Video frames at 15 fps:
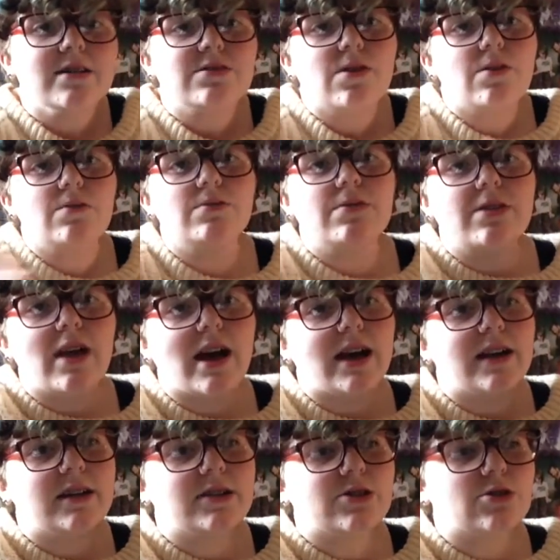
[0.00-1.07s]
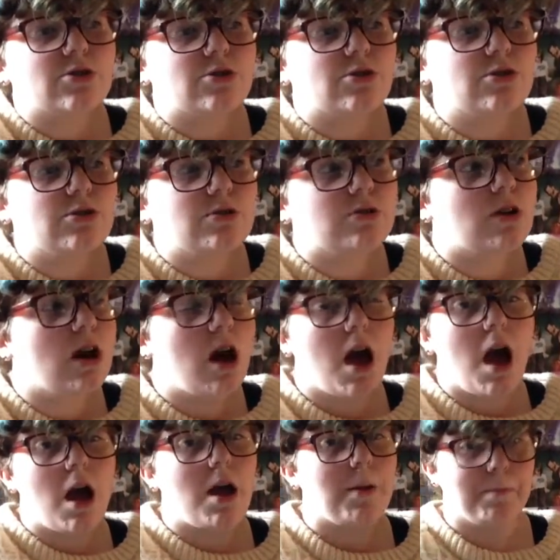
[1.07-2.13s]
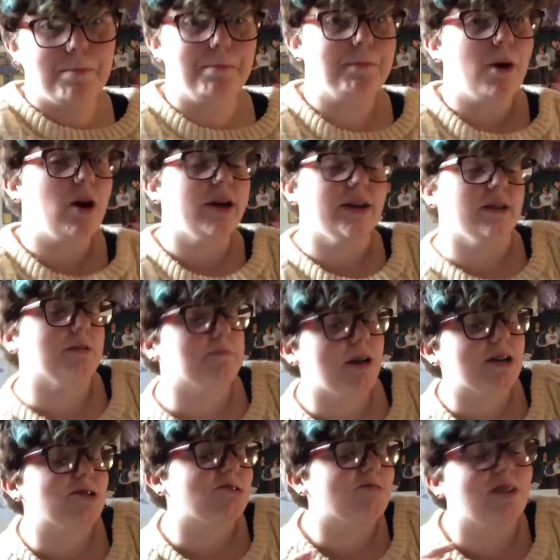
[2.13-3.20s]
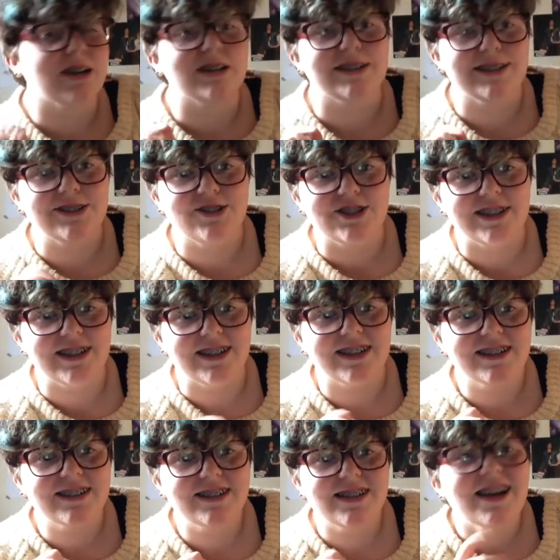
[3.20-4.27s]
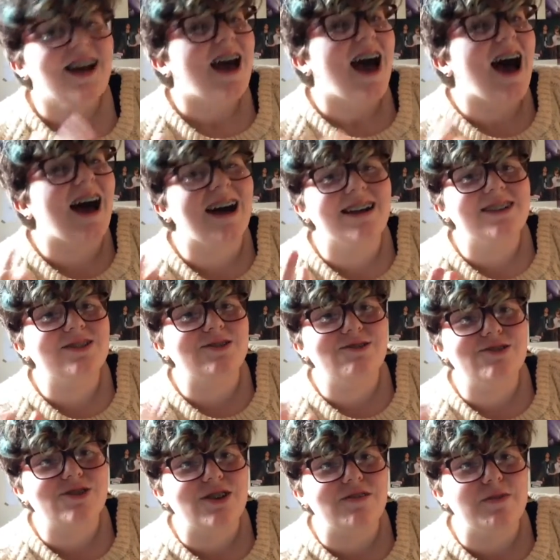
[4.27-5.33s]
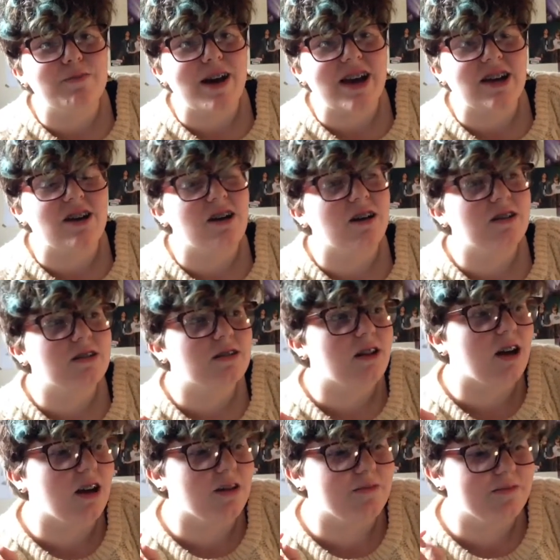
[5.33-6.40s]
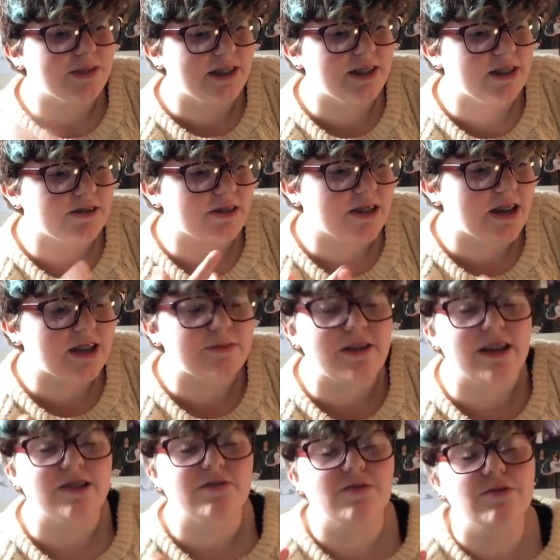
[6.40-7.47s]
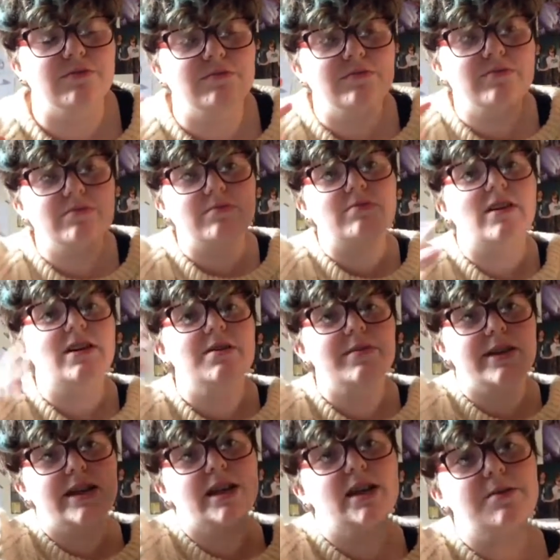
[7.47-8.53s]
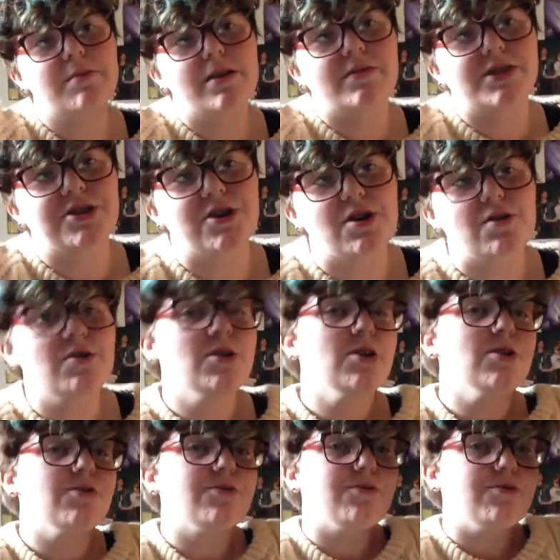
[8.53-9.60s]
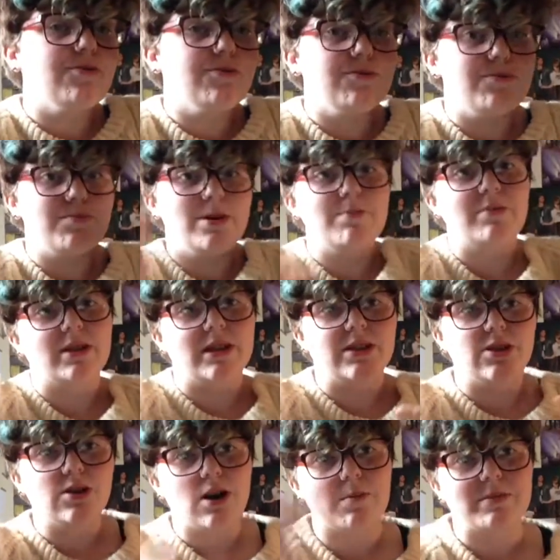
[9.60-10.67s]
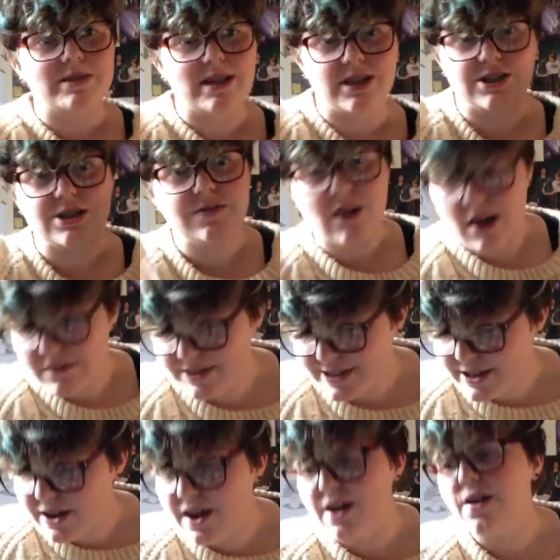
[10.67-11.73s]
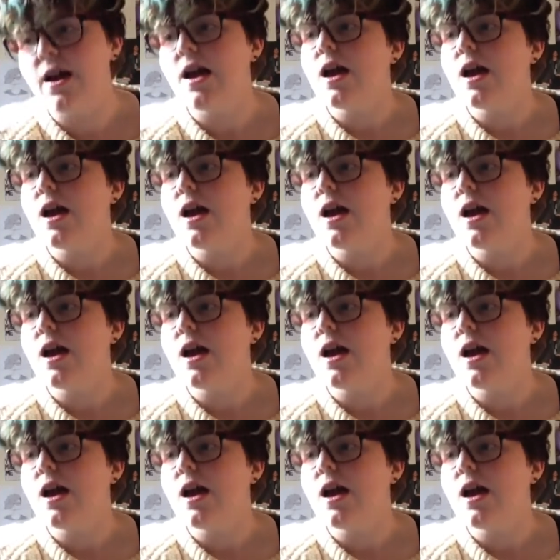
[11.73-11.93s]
is all thanks to my meta writing genius and also Rebecca, TGLC Explains, for recommending my video to people in the comment section of her video